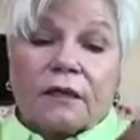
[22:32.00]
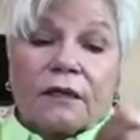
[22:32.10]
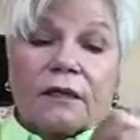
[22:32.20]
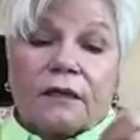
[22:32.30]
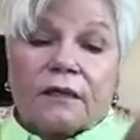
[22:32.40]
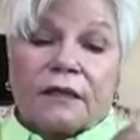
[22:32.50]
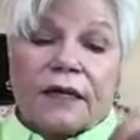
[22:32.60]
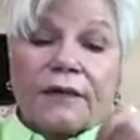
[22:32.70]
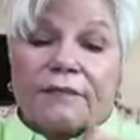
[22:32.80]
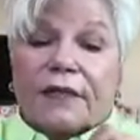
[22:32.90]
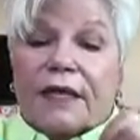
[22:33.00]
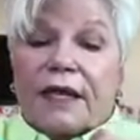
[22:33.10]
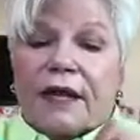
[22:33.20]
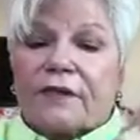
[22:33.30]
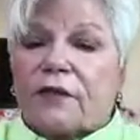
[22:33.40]
And
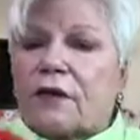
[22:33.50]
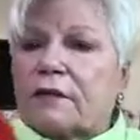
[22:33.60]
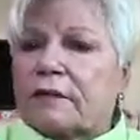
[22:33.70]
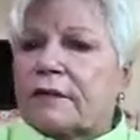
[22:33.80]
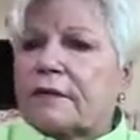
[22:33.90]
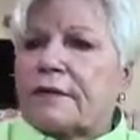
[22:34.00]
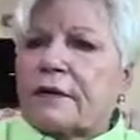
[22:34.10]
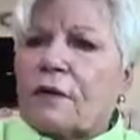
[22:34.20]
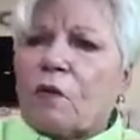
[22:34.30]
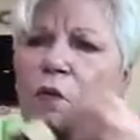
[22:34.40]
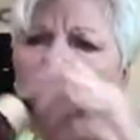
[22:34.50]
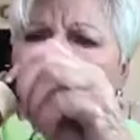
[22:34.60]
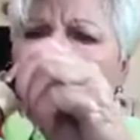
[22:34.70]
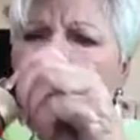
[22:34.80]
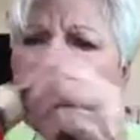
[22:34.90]
I thought, why
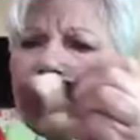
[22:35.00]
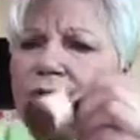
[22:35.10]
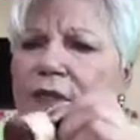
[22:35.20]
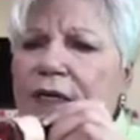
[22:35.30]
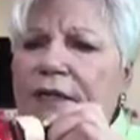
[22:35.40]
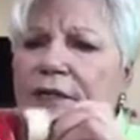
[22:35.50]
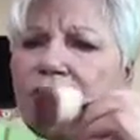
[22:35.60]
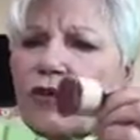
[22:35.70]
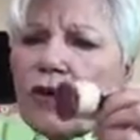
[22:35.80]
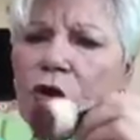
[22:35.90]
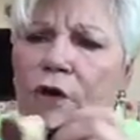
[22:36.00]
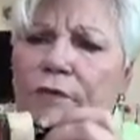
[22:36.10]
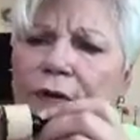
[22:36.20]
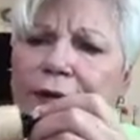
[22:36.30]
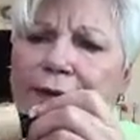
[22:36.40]
would you do that? There's art
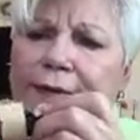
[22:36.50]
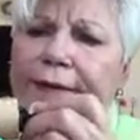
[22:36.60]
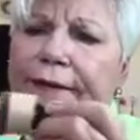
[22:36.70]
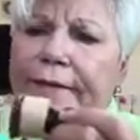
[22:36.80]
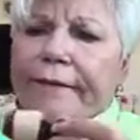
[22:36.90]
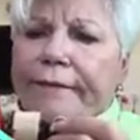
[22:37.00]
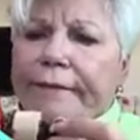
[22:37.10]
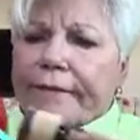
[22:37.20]
right there.